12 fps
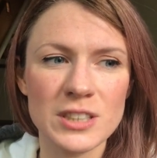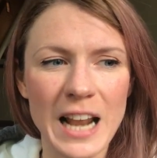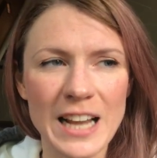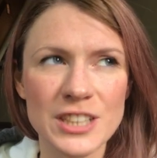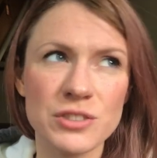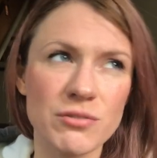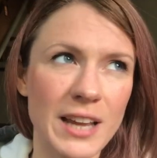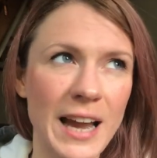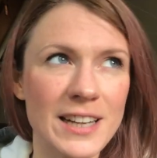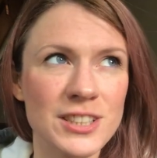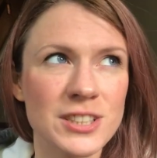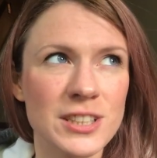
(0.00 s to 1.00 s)
slash
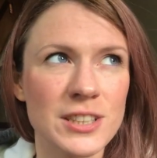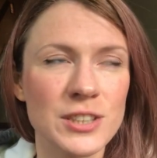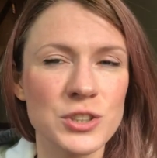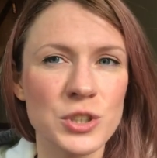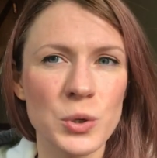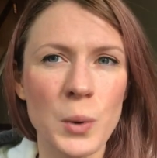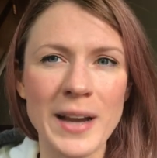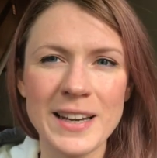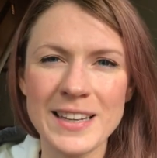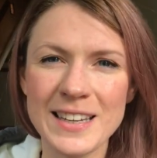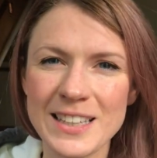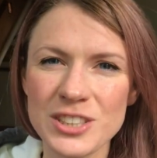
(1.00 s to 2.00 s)
reaction to an
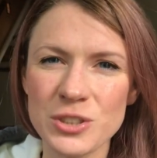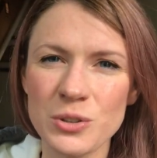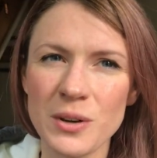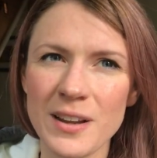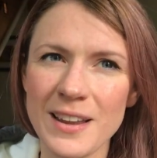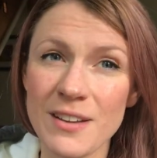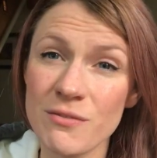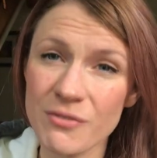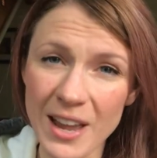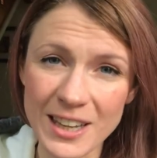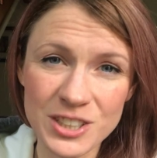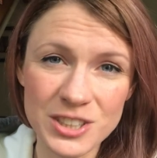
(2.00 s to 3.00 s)
initial
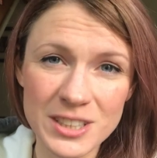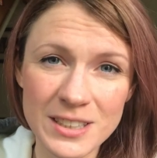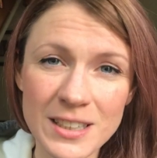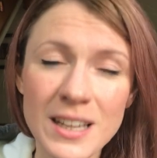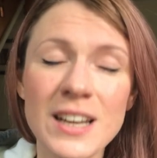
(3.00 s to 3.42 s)
infection